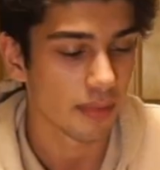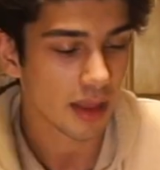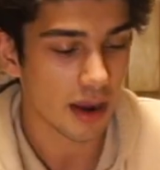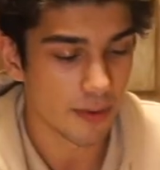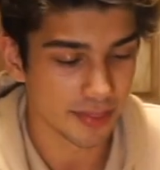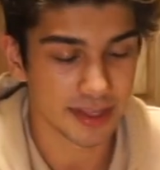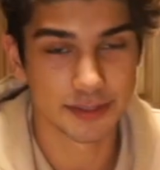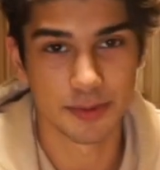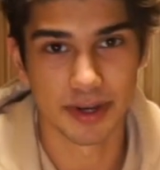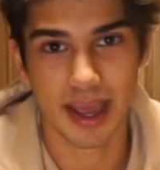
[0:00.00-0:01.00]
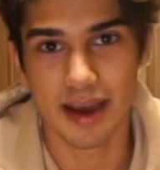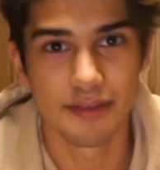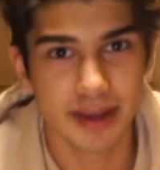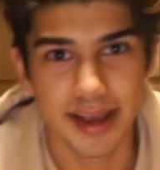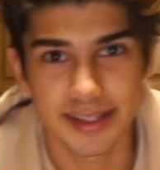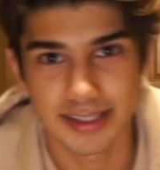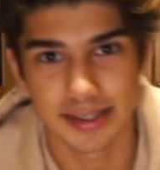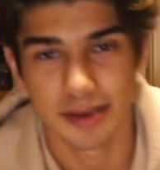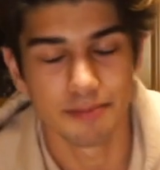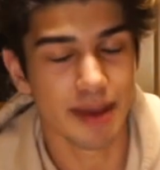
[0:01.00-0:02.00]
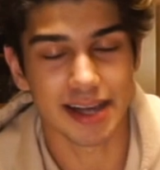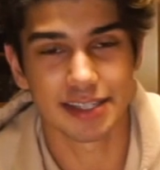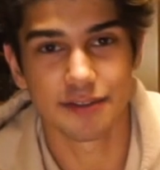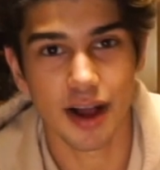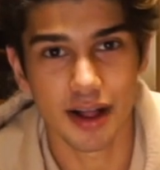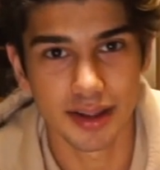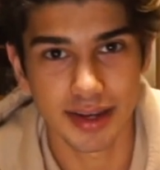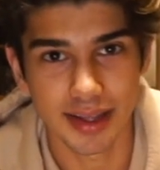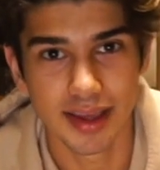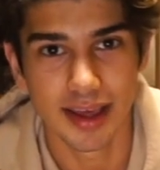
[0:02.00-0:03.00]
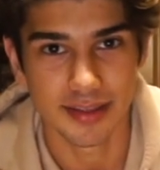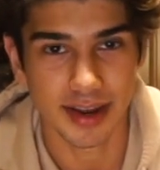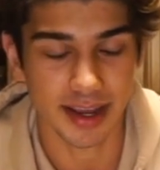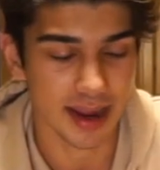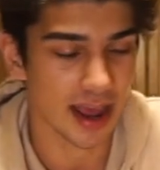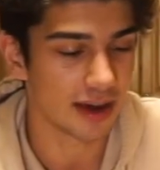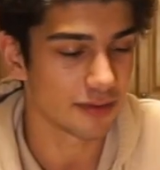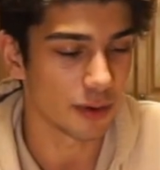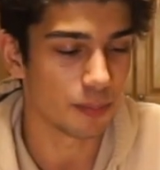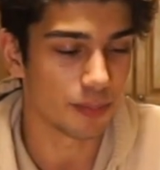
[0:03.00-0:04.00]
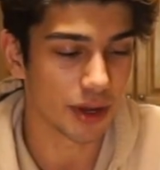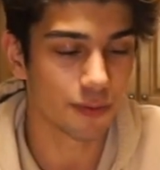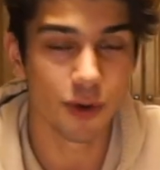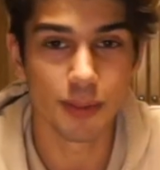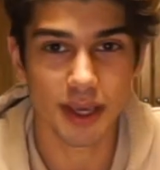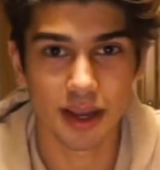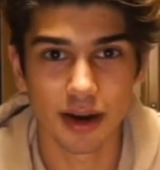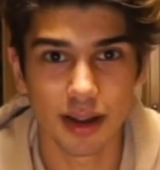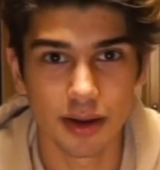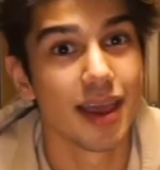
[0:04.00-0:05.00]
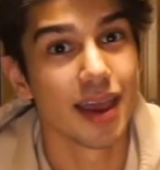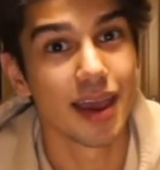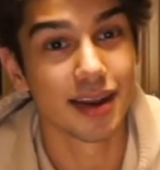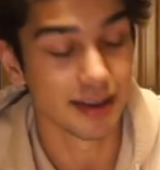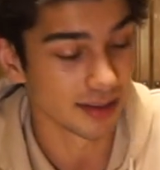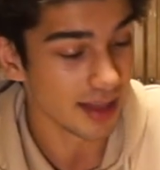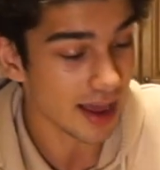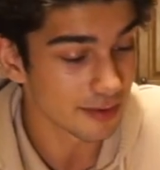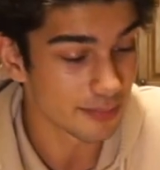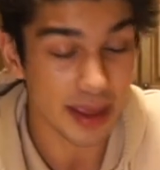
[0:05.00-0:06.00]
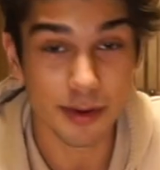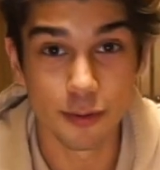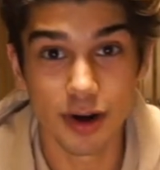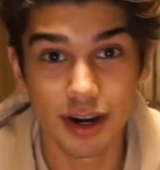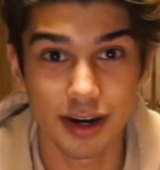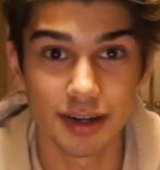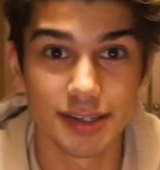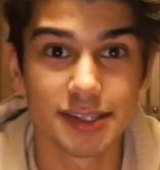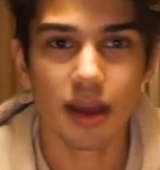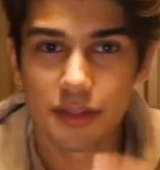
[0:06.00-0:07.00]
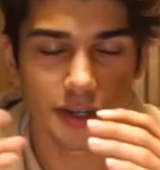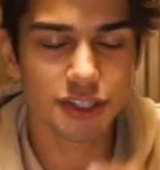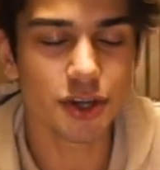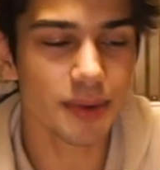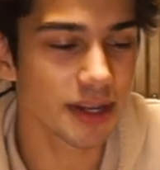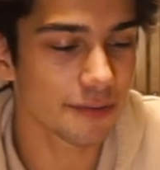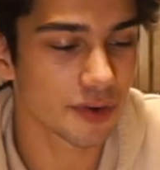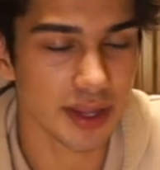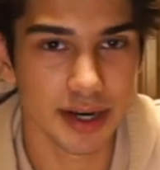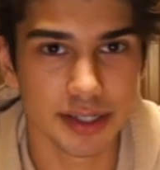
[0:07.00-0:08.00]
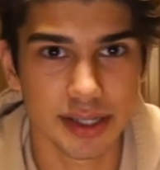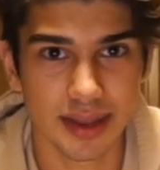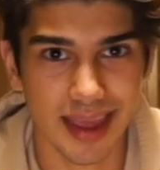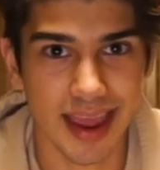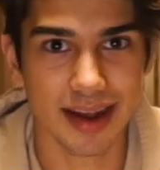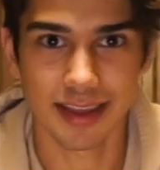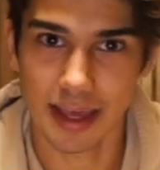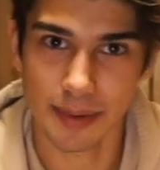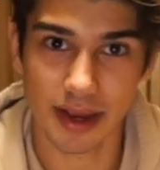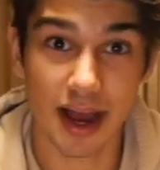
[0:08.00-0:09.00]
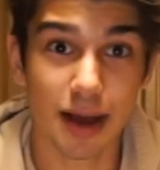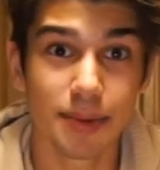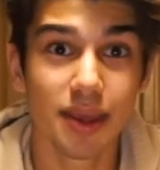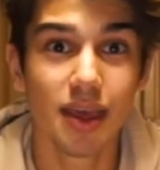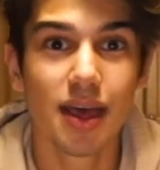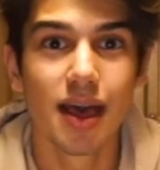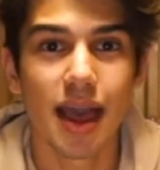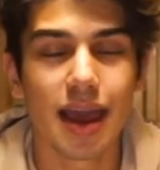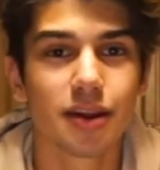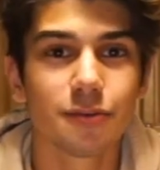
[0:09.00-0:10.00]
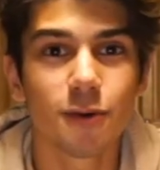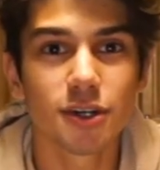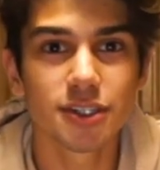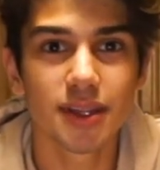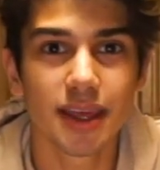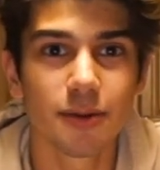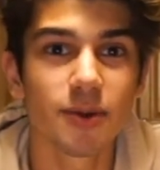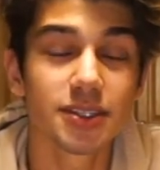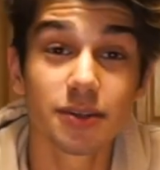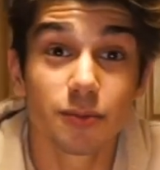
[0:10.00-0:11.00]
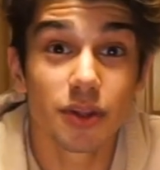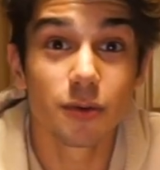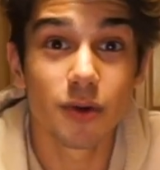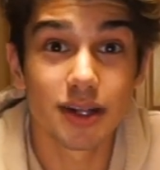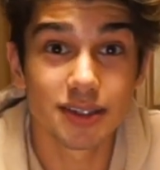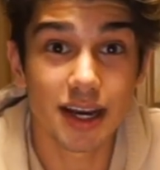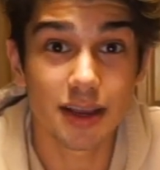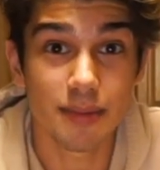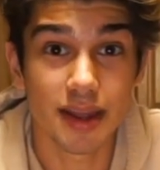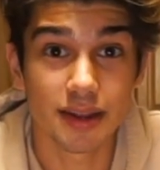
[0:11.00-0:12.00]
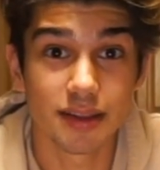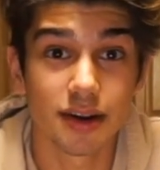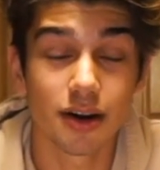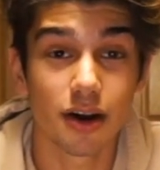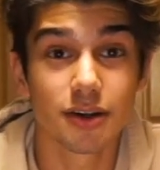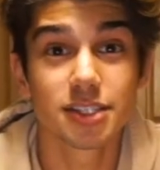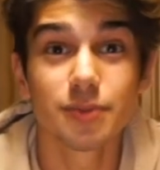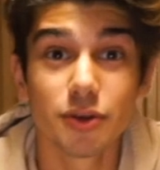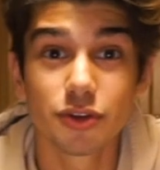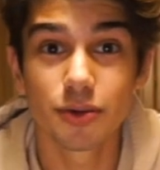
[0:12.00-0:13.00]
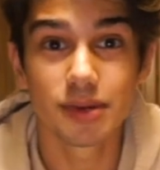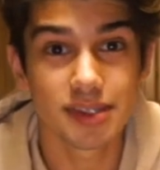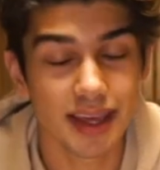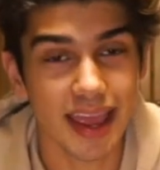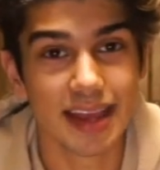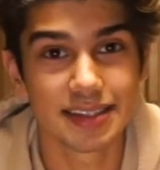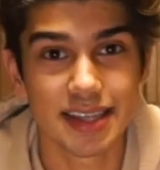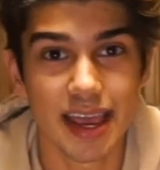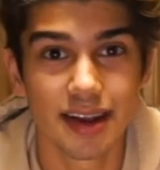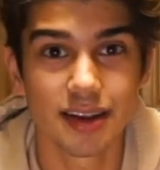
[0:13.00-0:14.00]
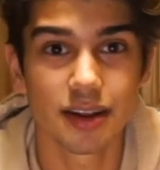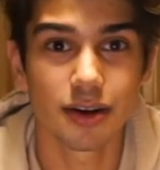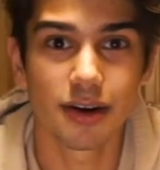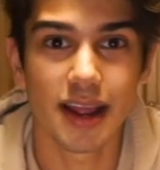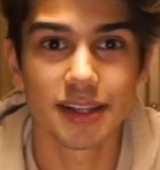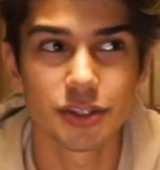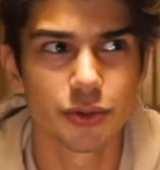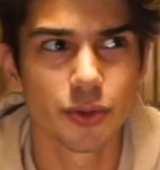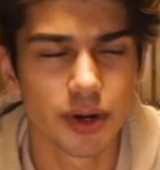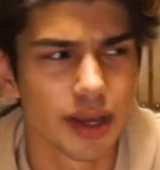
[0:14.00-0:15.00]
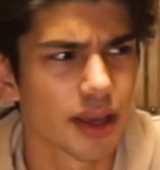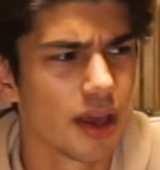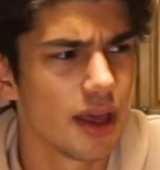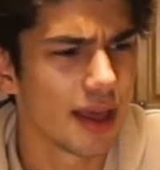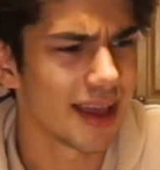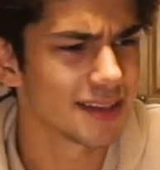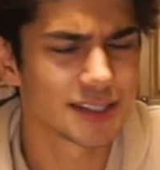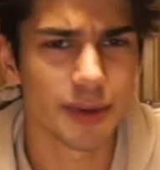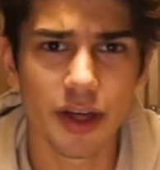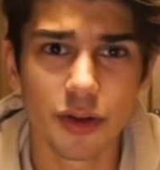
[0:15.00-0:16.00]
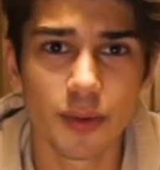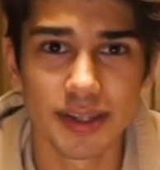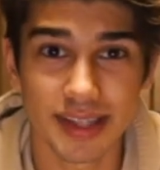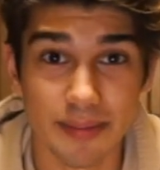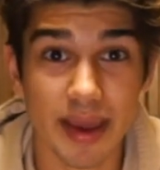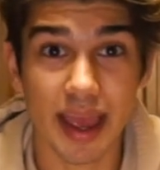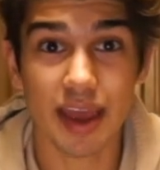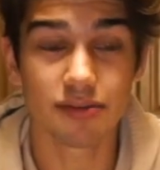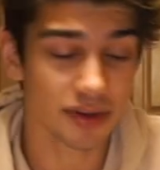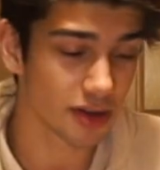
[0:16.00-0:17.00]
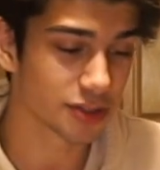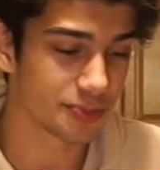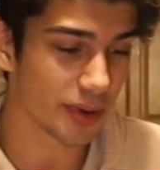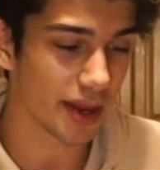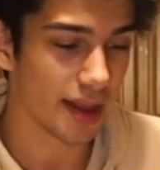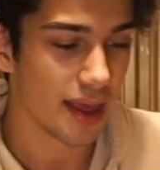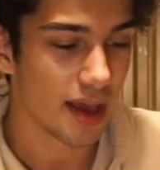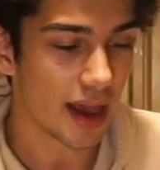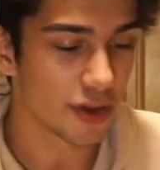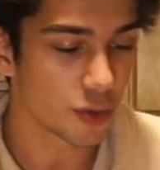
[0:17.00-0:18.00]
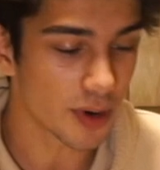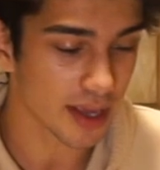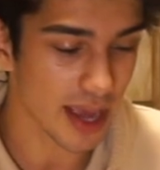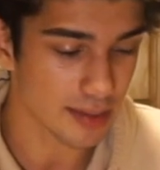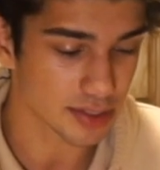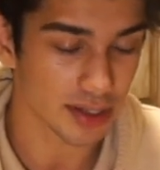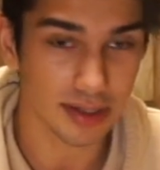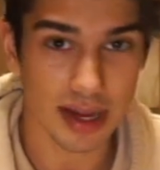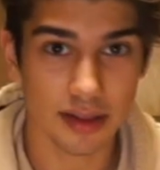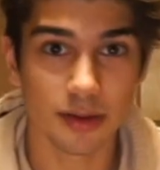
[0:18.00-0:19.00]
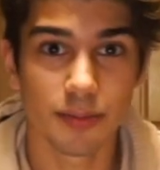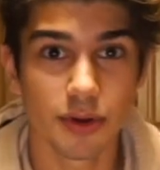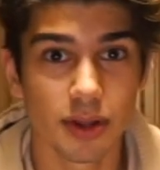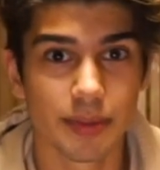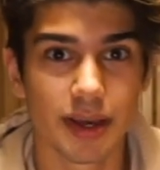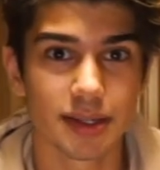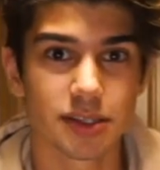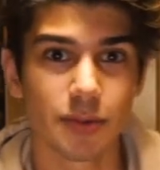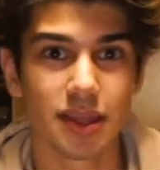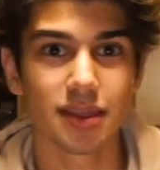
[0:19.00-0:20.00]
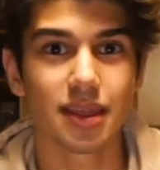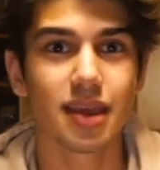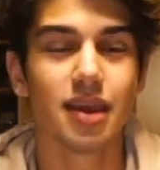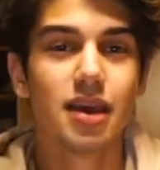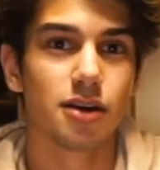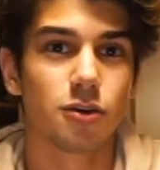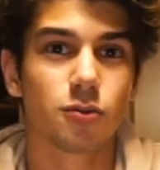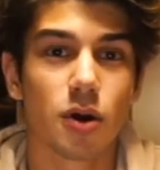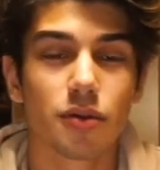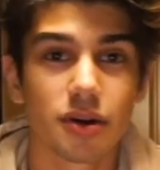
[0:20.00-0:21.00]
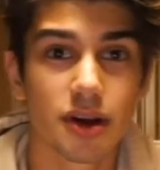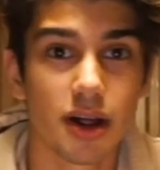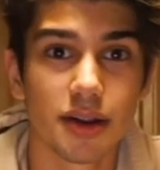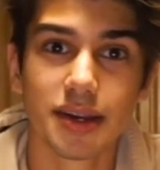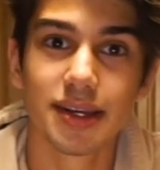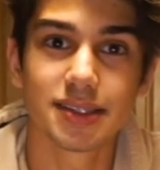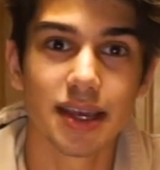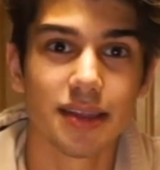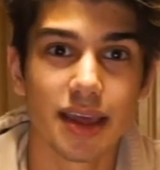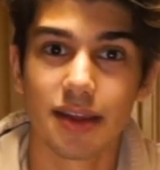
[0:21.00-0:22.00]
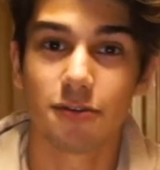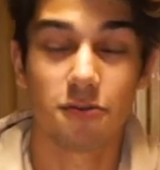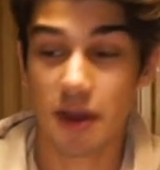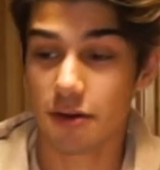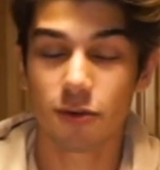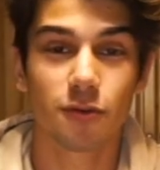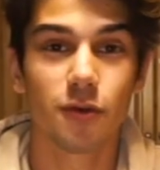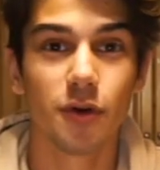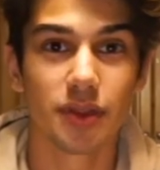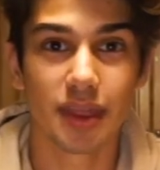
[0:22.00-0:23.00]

I want this one to have a nice massive colony that I can have a big formicarium and a lot of baby workers. There are so many different layers to the ant keeping hobby, and unfortunately it wasn't really well documented. There are some YouTubers like Ants Canada or Ants Nordic and some other ones that make ant videos, but I do want to capture a lot of their beauty because the way that they grow their colonies and they fight for food, and